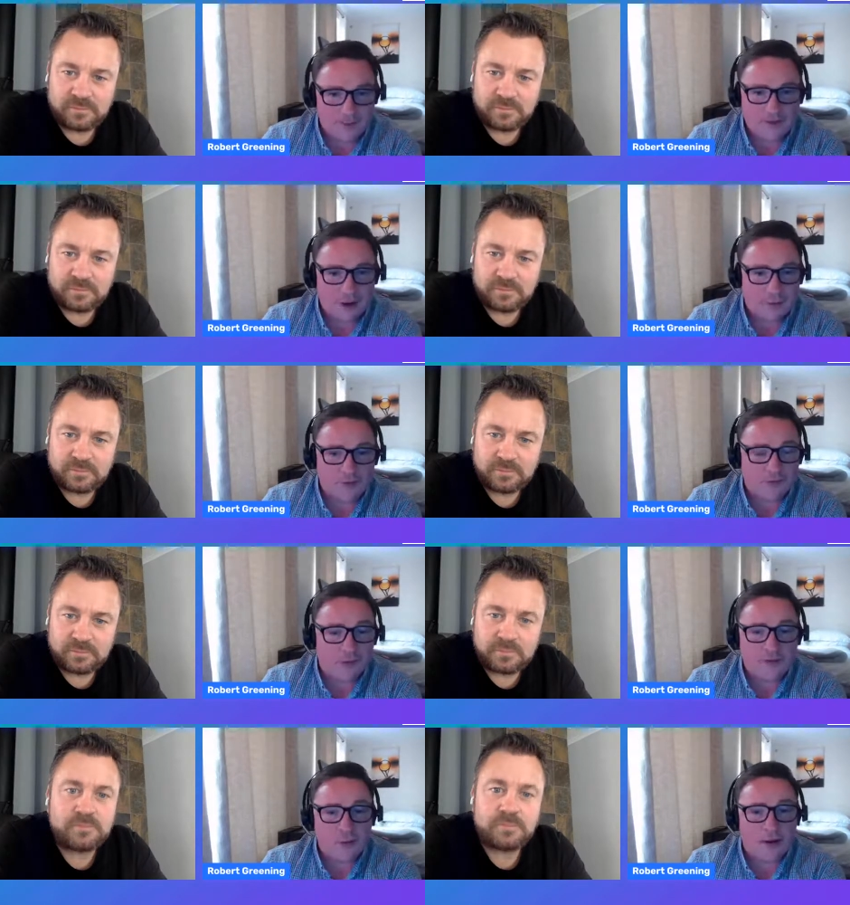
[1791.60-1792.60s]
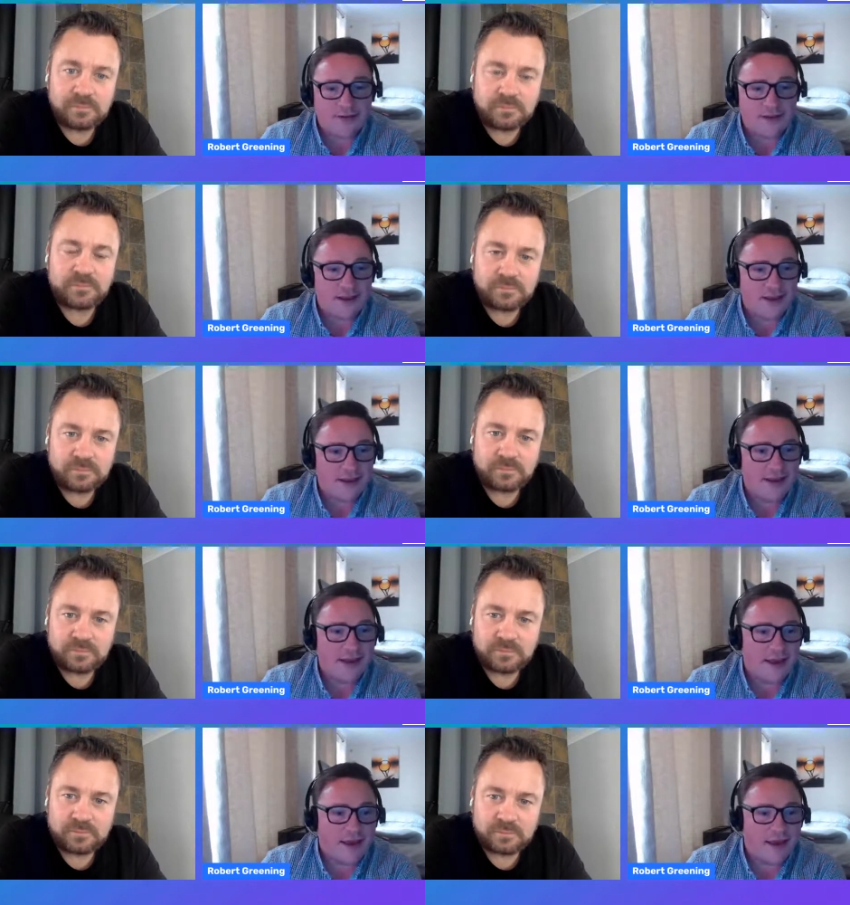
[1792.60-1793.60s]
Speaker 1: So in terms of voice quality,
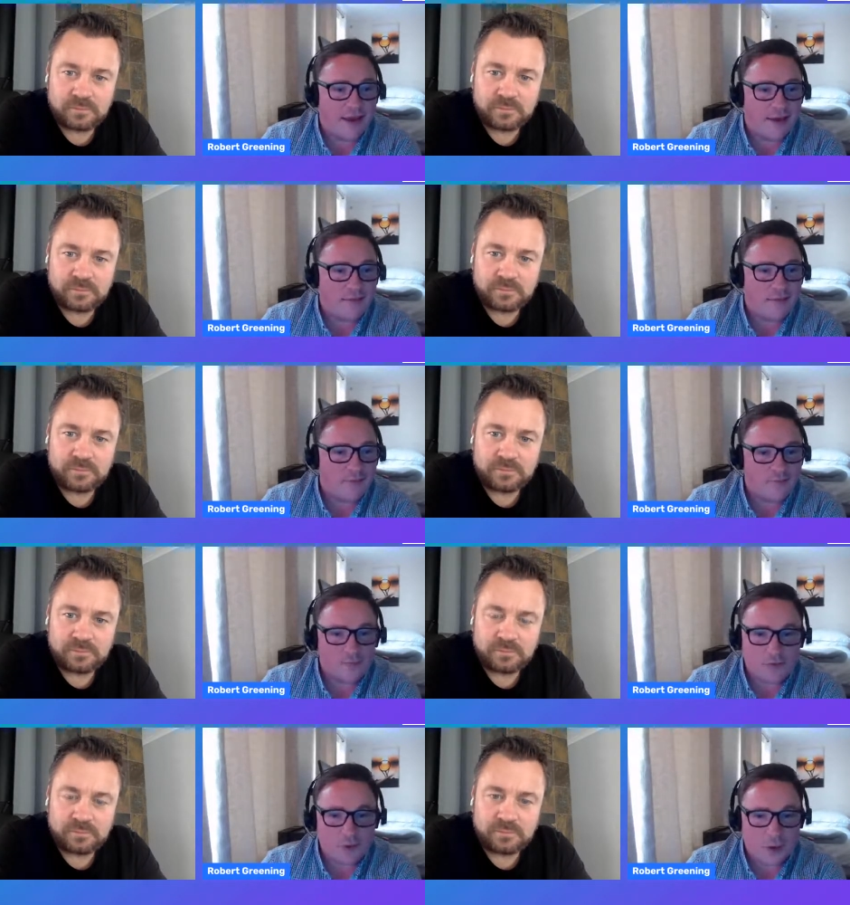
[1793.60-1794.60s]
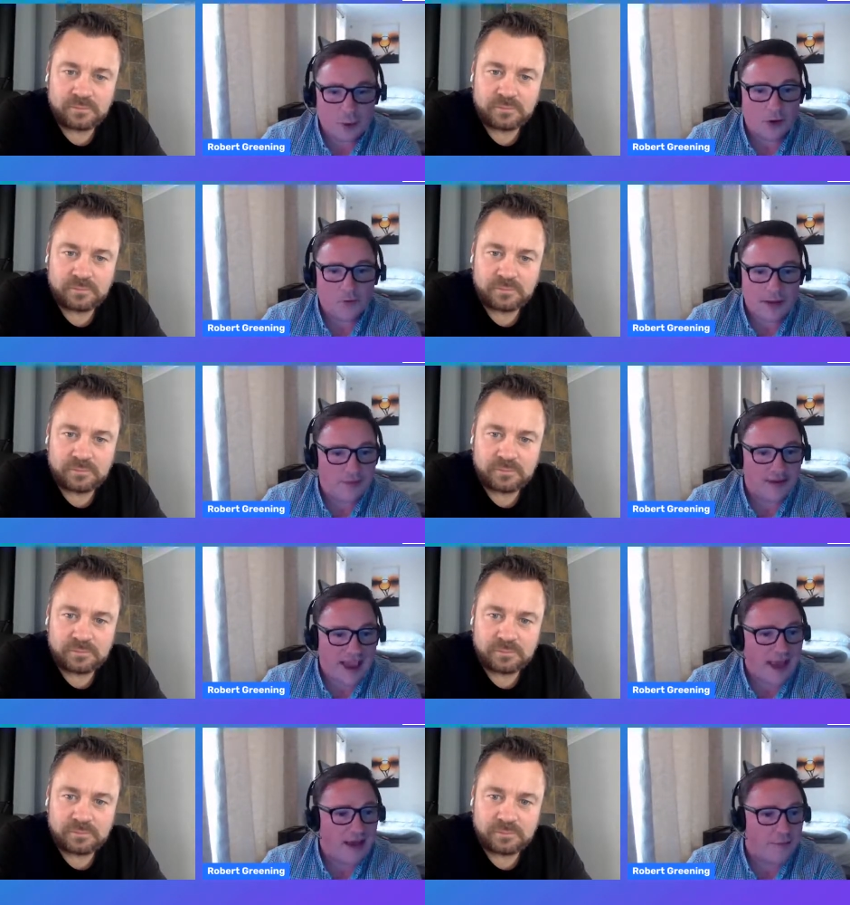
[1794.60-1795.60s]
um, you're not going to be able to
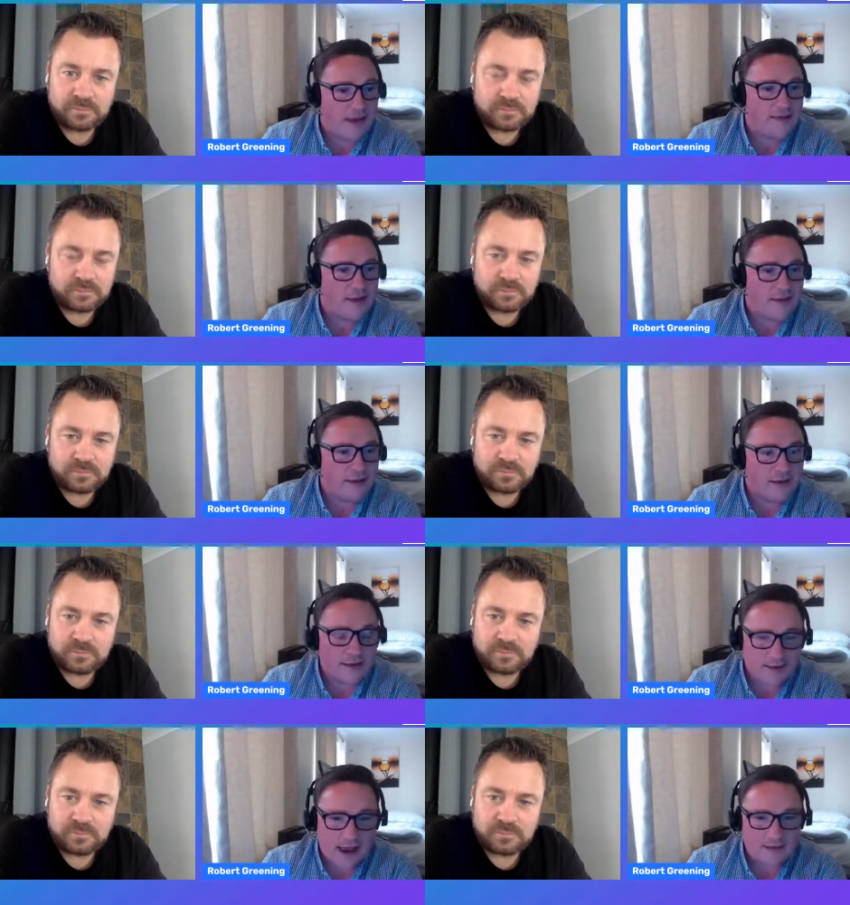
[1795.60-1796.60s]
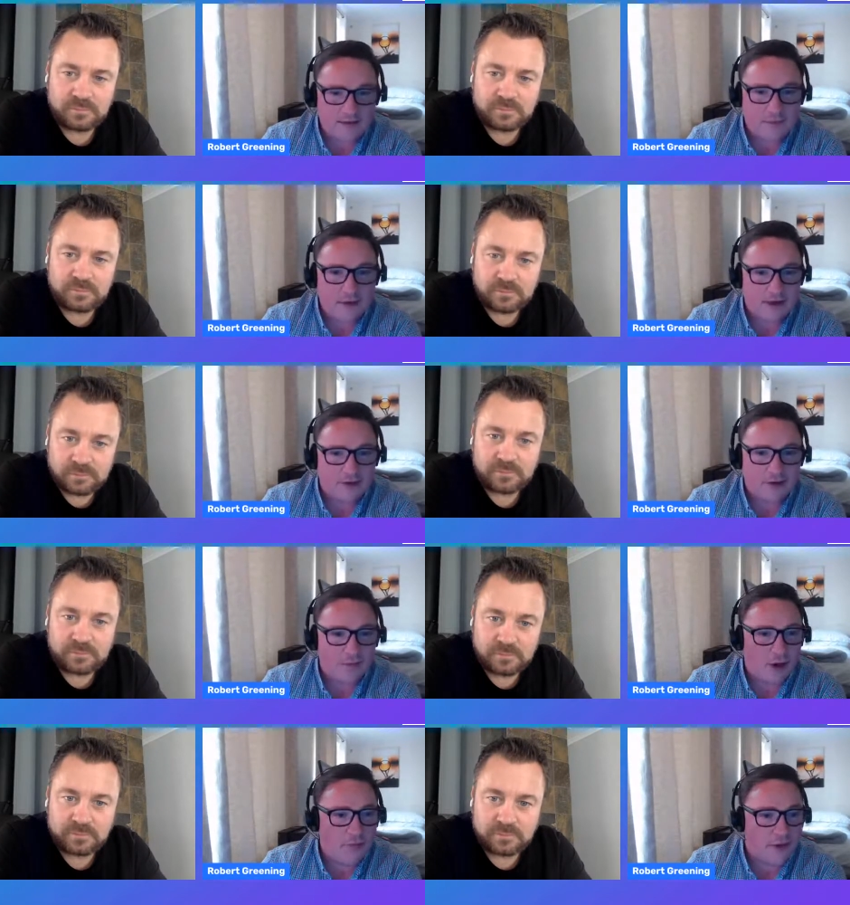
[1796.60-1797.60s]
get any better. That's in beta at the
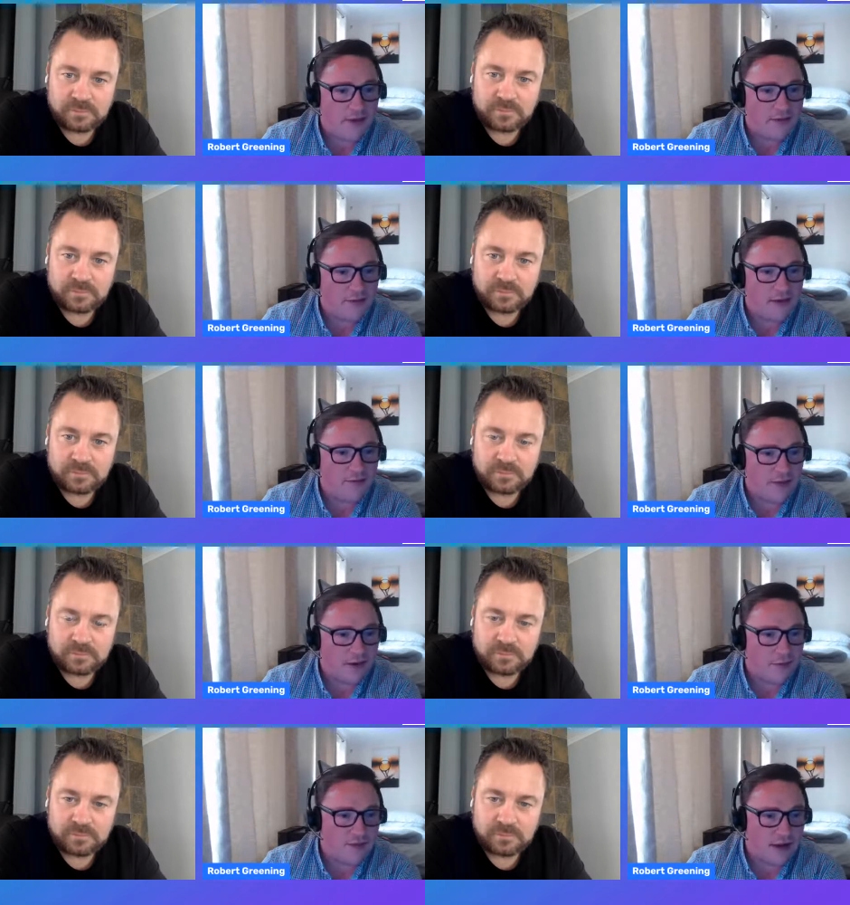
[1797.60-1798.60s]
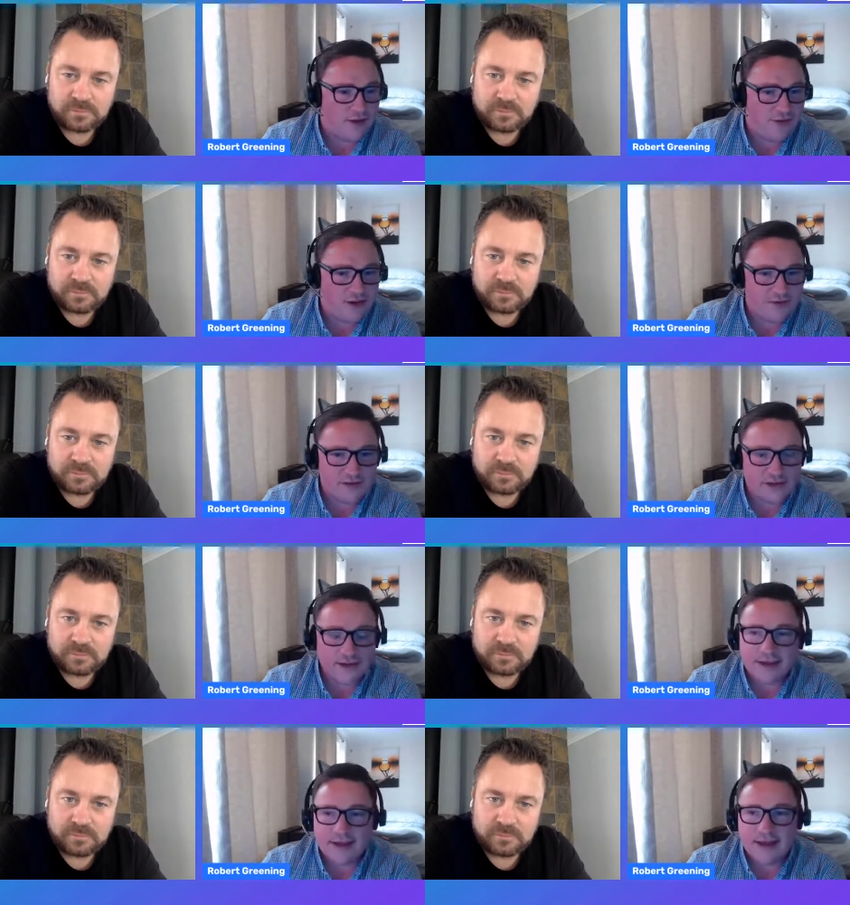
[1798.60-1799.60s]
moment. That's in its final stages.
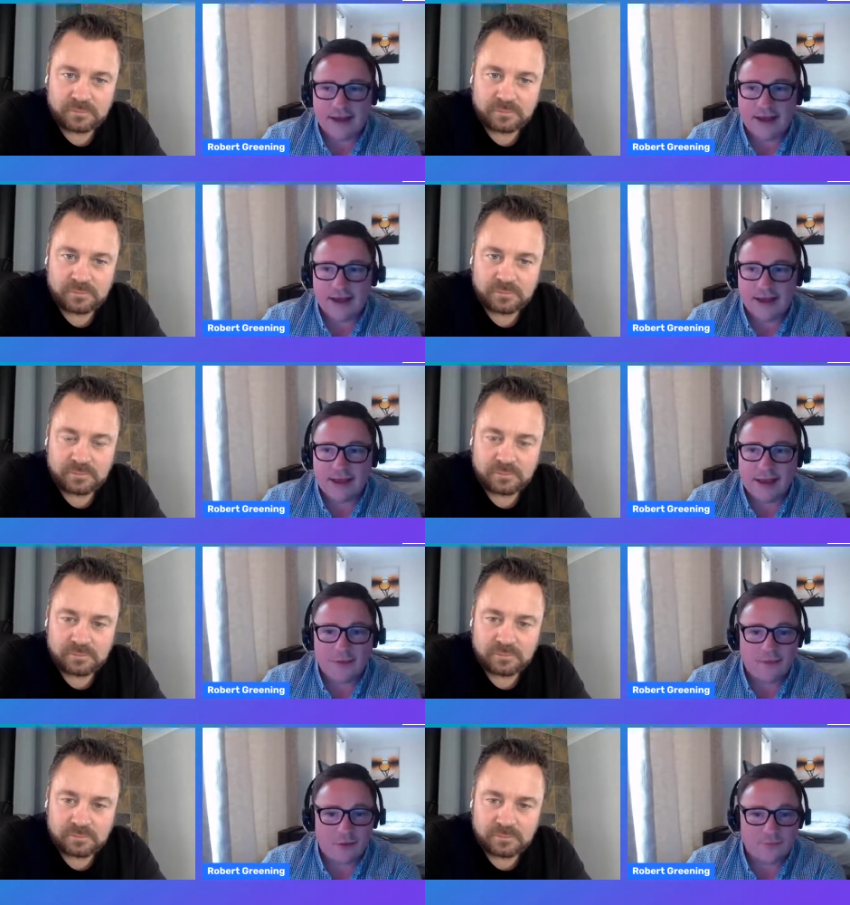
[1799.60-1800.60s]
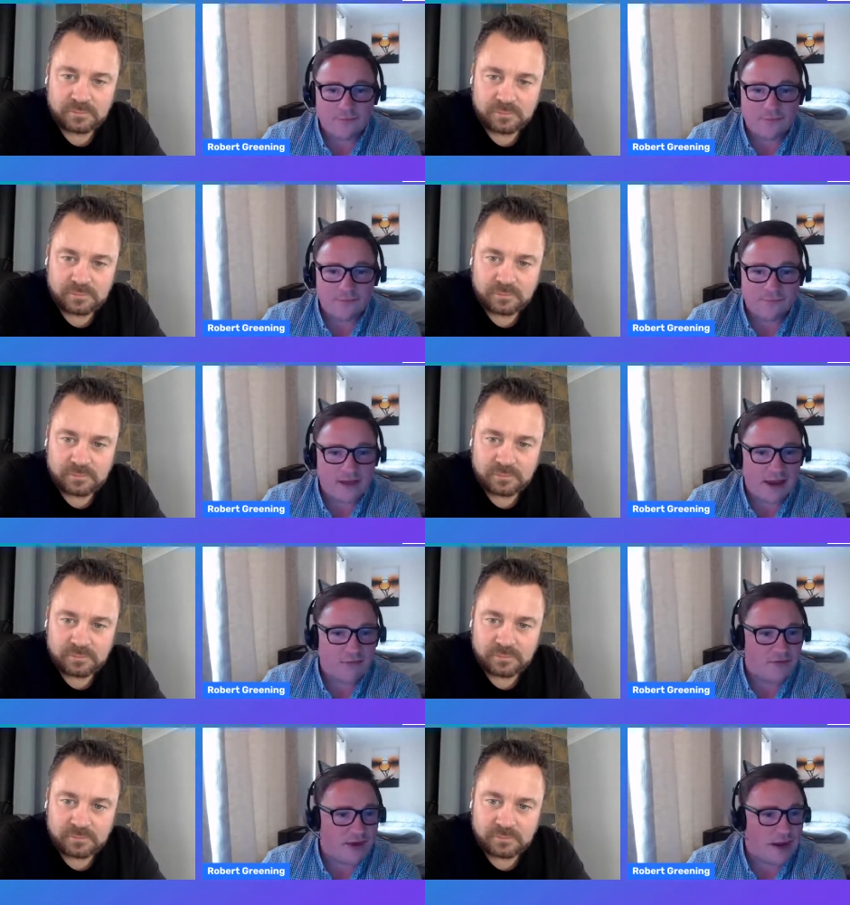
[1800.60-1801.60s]
Uh, yeah, we've got
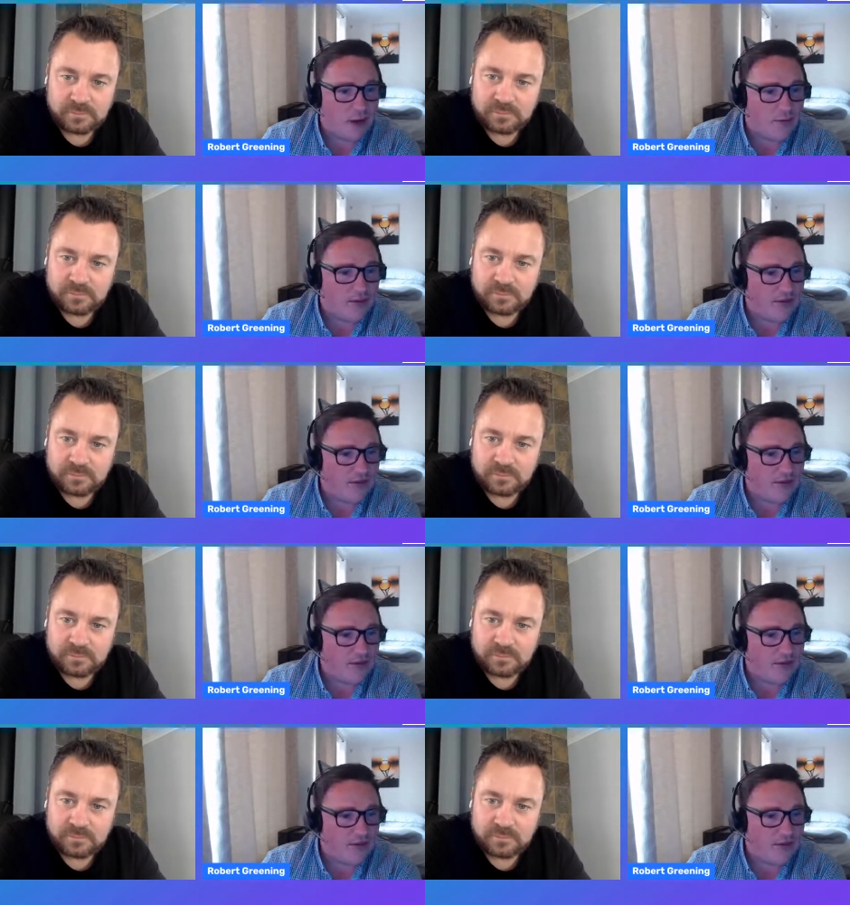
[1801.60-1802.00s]
Teams video